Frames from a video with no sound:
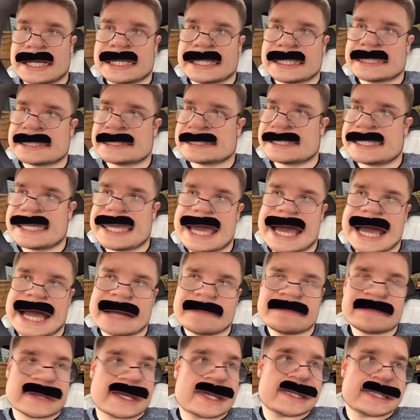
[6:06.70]
Yeah,
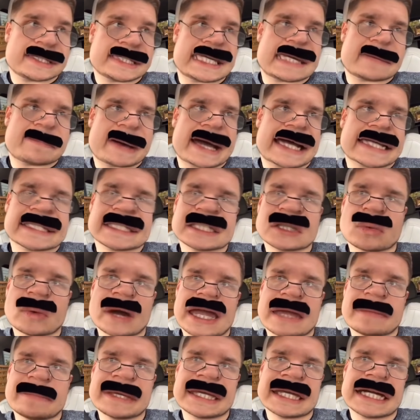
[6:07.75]
he passed away
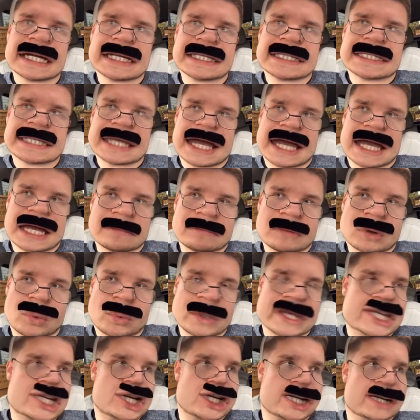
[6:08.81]
because we
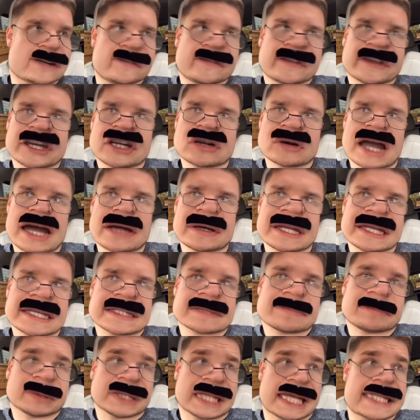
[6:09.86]
couldn't figure out his
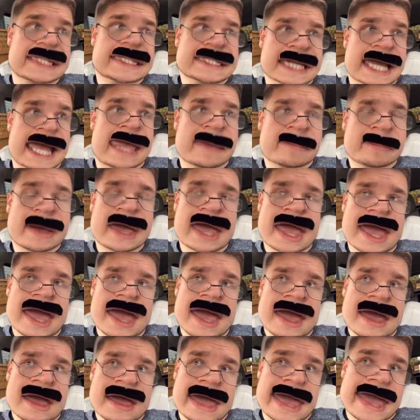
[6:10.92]
blood type.
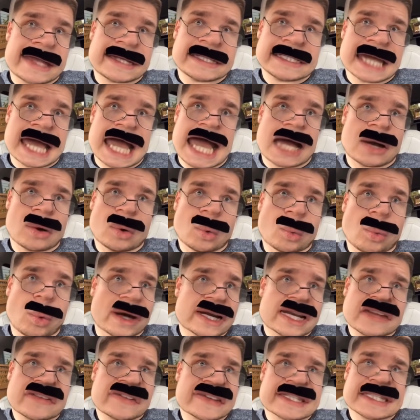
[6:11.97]
And one
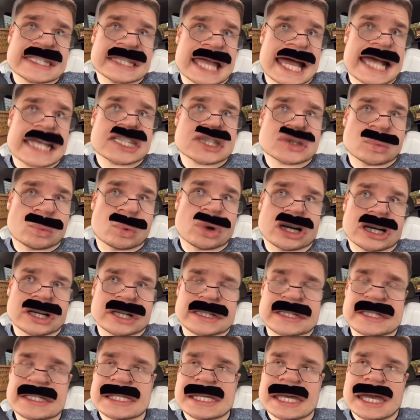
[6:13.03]
of his last
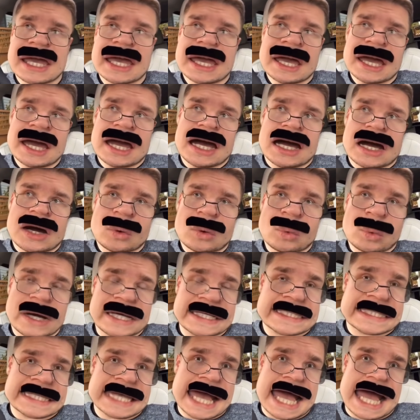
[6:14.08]
words was
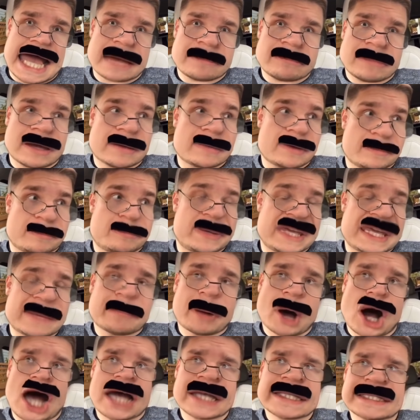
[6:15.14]
be
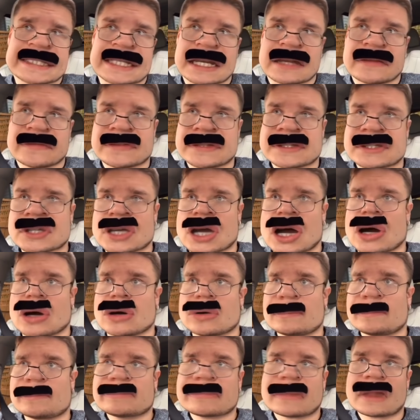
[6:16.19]
positive, so...
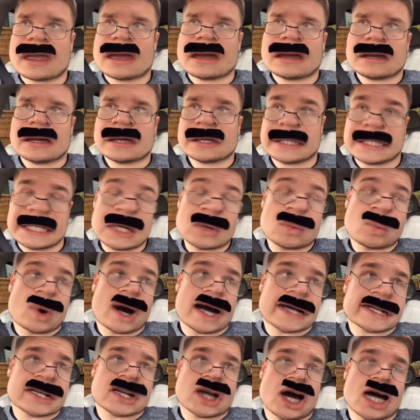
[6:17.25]
He wanted
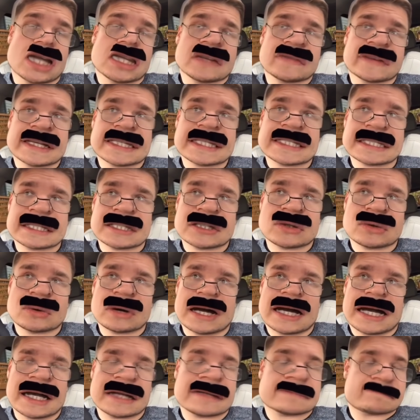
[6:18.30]
all of us
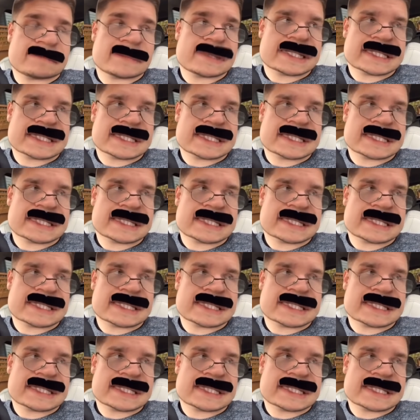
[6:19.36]
to, stay